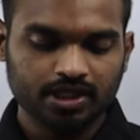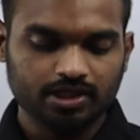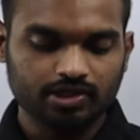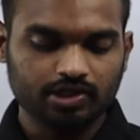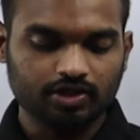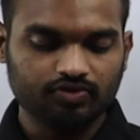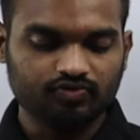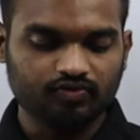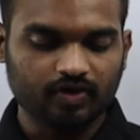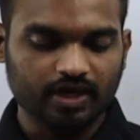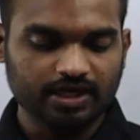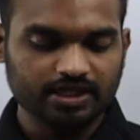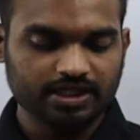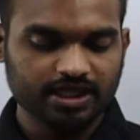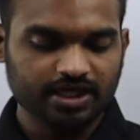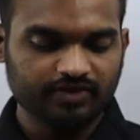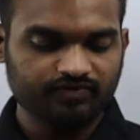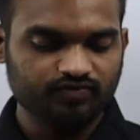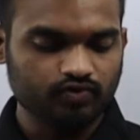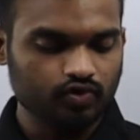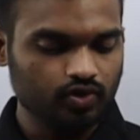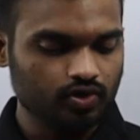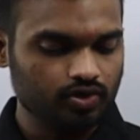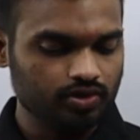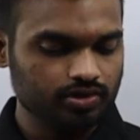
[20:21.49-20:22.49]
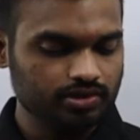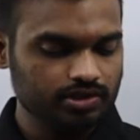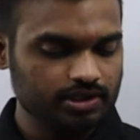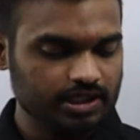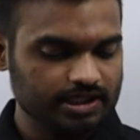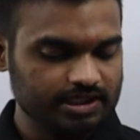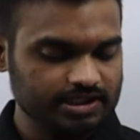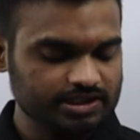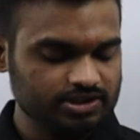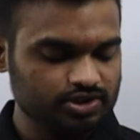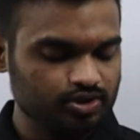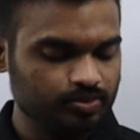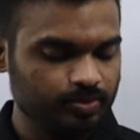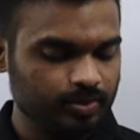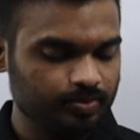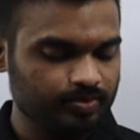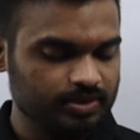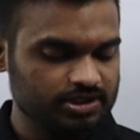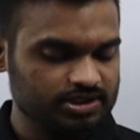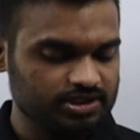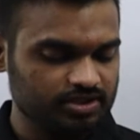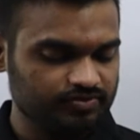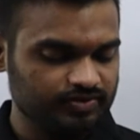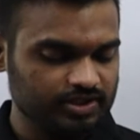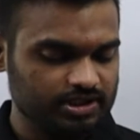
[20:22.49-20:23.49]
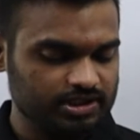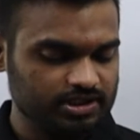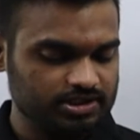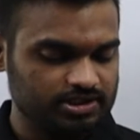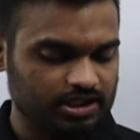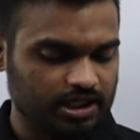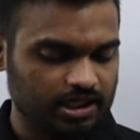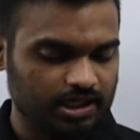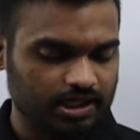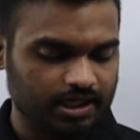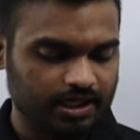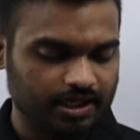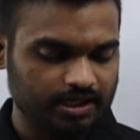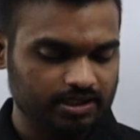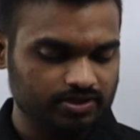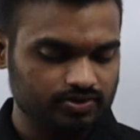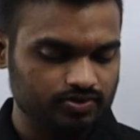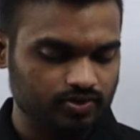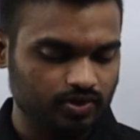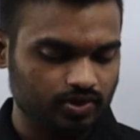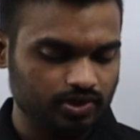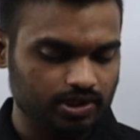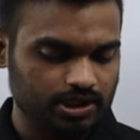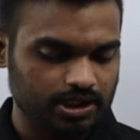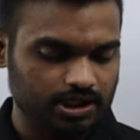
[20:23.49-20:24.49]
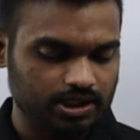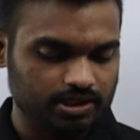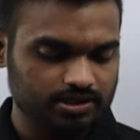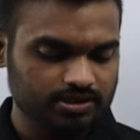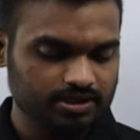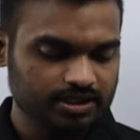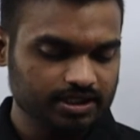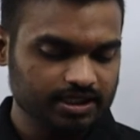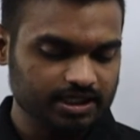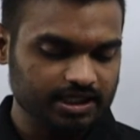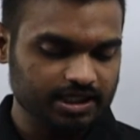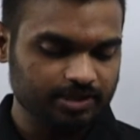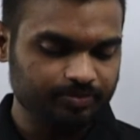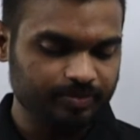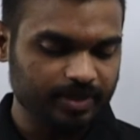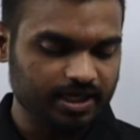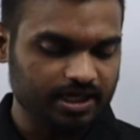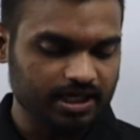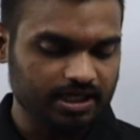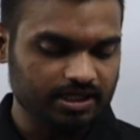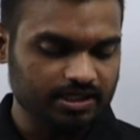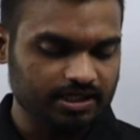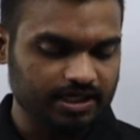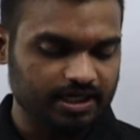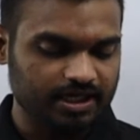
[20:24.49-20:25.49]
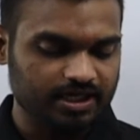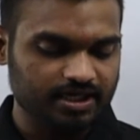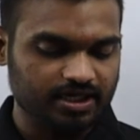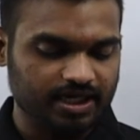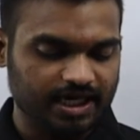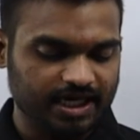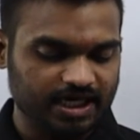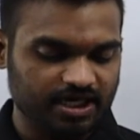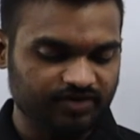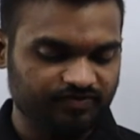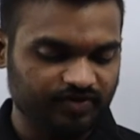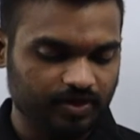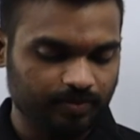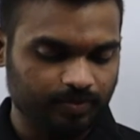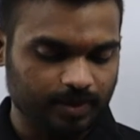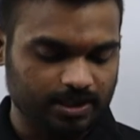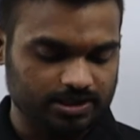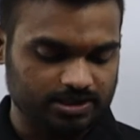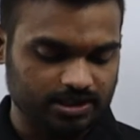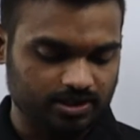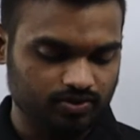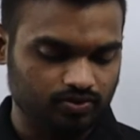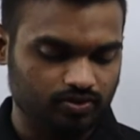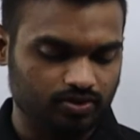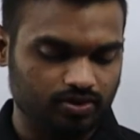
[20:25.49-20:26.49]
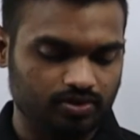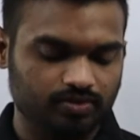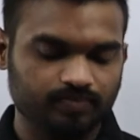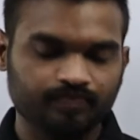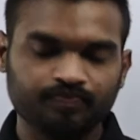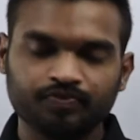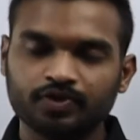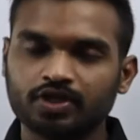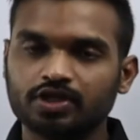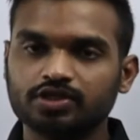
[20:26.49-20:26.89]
The quantity of gold that is to be mixed with this alloy so that it may contain 95% gold.